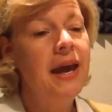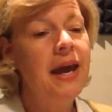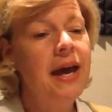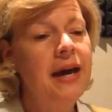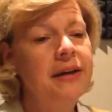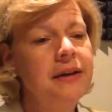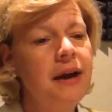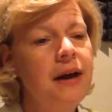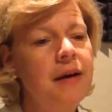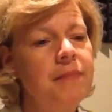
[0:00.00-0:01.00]
And
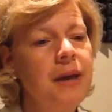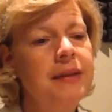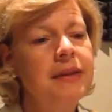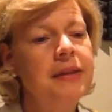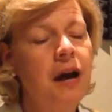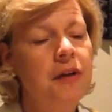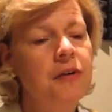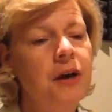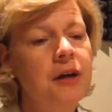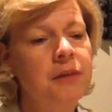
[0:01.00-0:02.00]
I think the
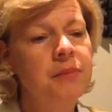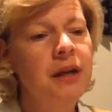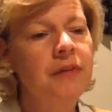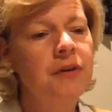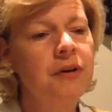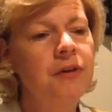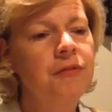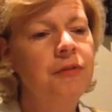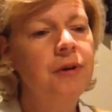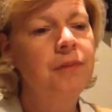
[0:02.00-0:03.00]
other argument I've heard
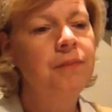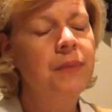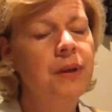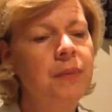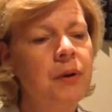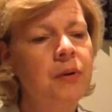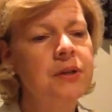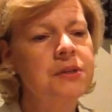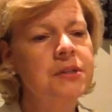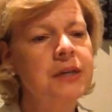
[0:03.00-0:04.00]
from
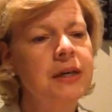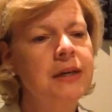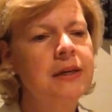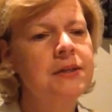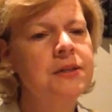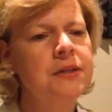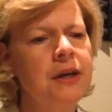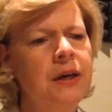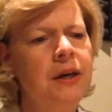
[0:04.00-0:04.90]
opponents is